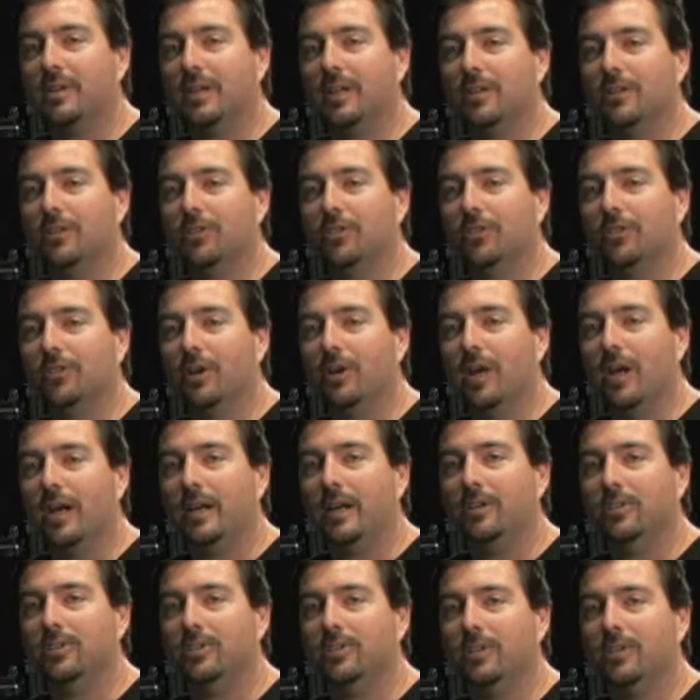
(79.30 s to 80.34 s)
and they just turn it
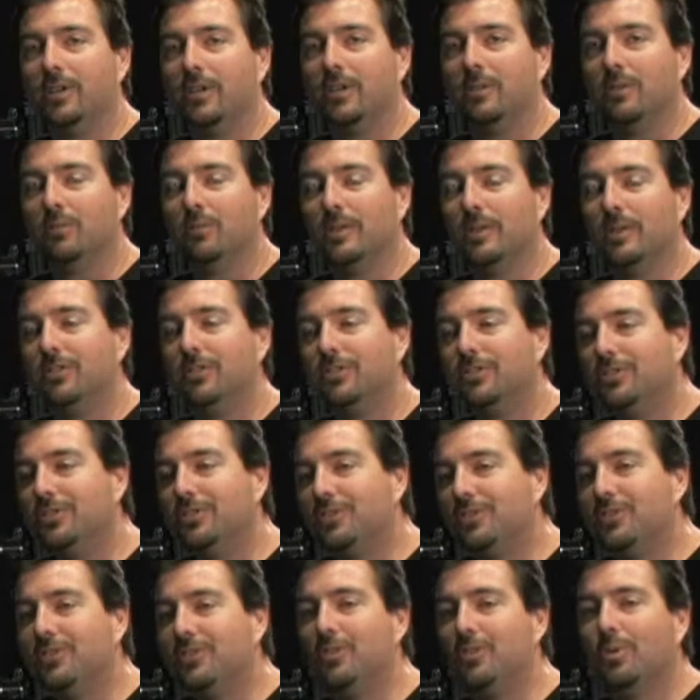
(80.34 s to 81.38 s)
on and shoot it,
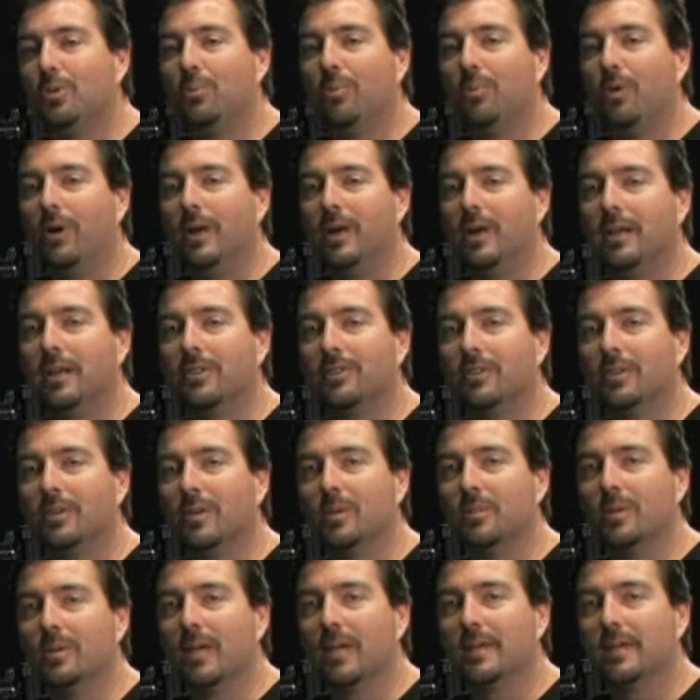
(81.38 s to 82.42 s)
which to a point it is a
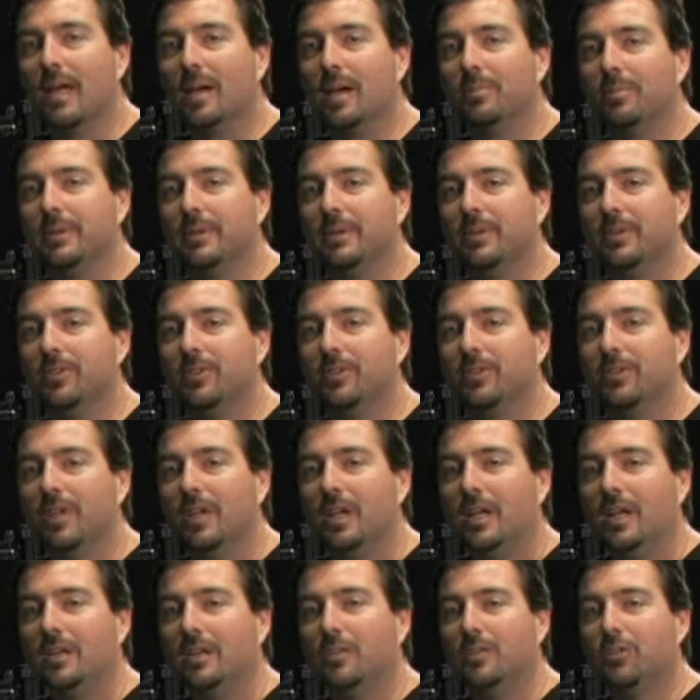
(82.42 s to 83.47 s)
little bit like that, but there's
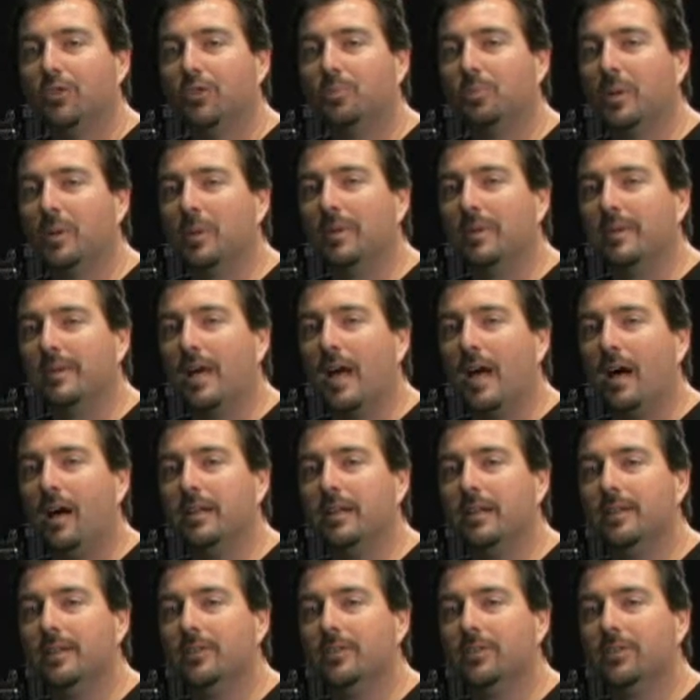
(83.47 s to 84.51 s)
a split
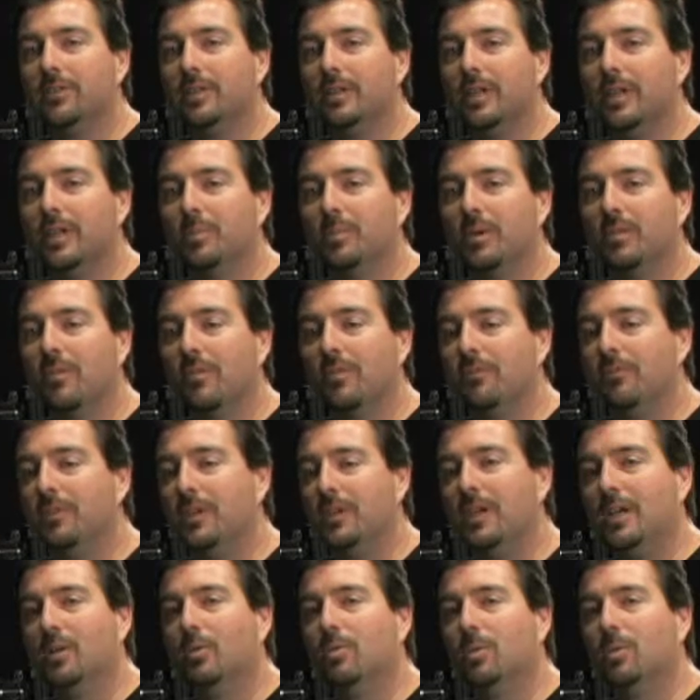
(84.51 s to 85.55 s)
mentality. There's a little bit of a
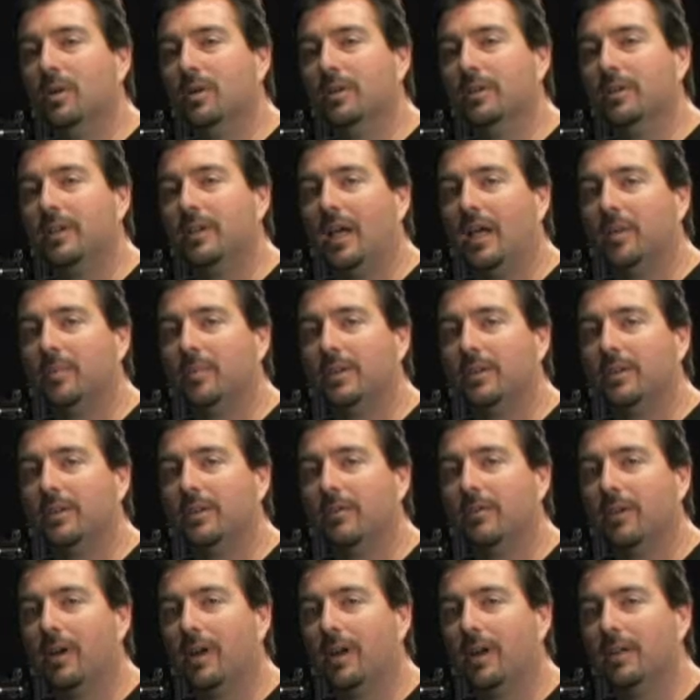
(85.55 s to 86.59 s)
video world element to
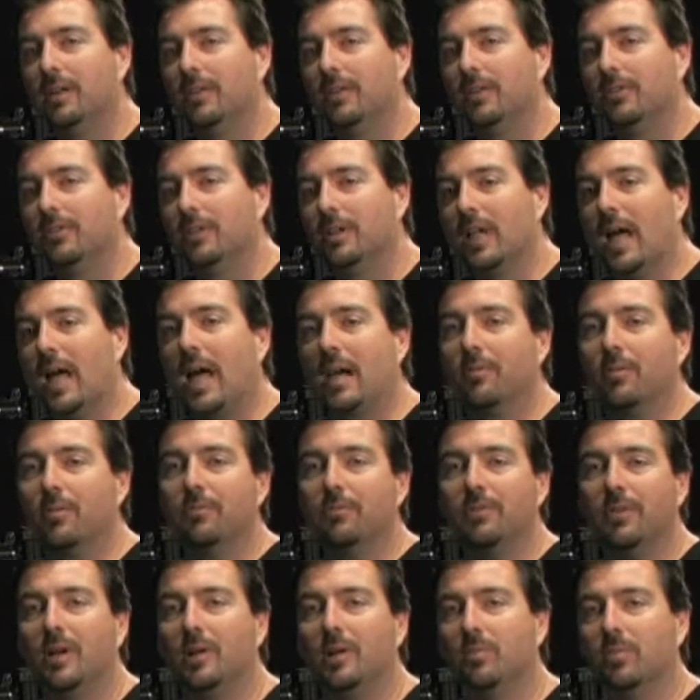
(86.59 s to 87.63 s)
the Red and there's a lot of a
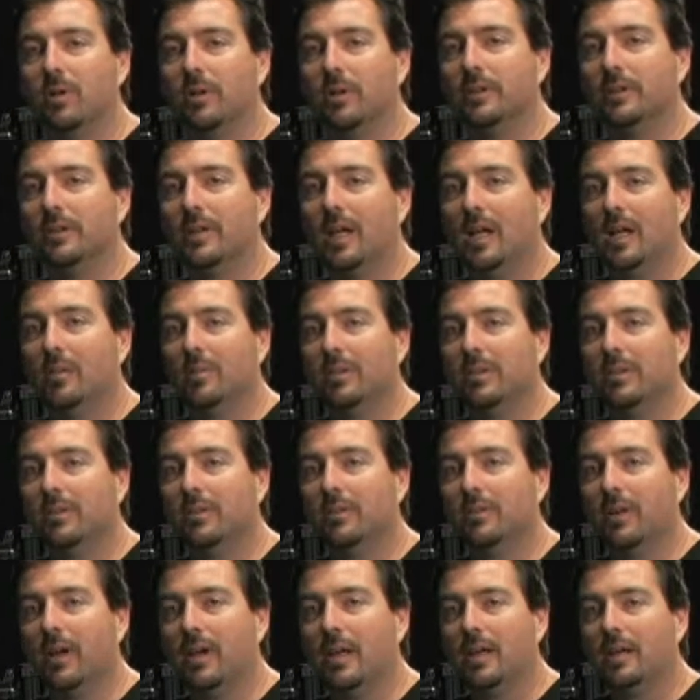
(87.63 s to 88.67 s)
film world element to
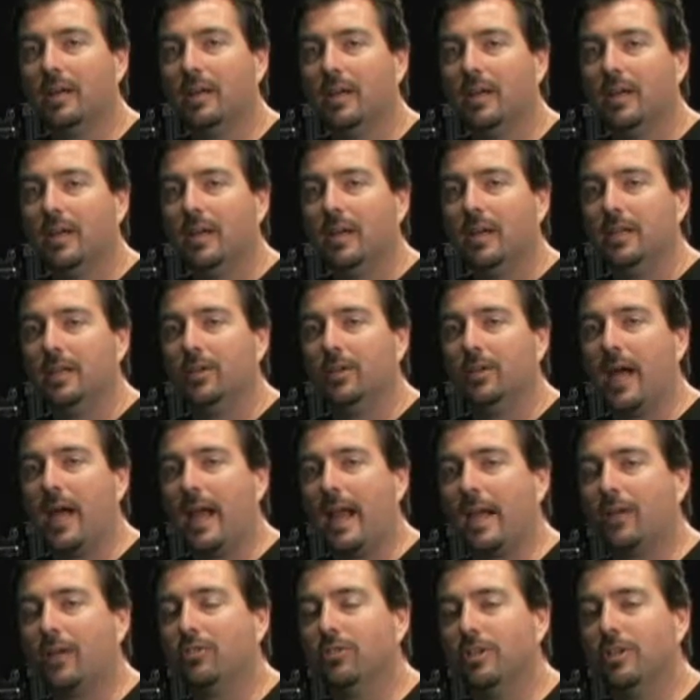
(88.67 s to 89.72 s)
the Red. You're not
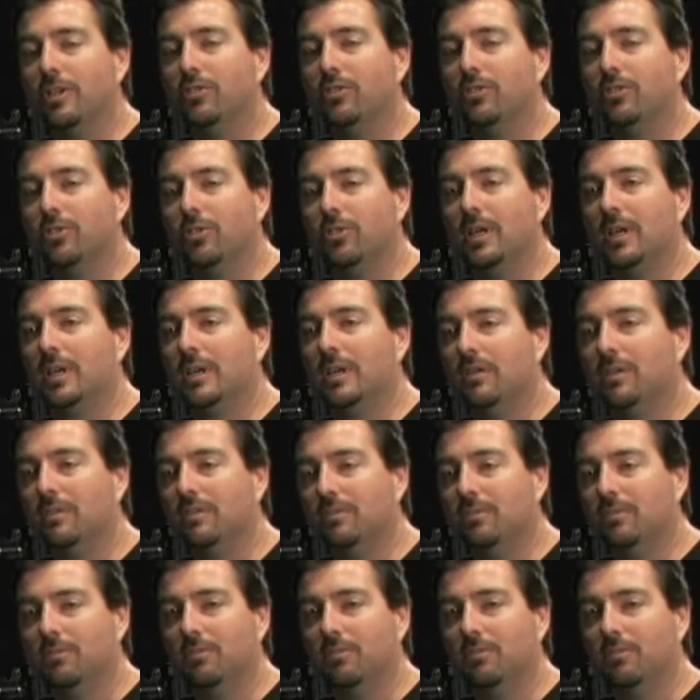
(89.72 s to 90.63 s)
actually shooting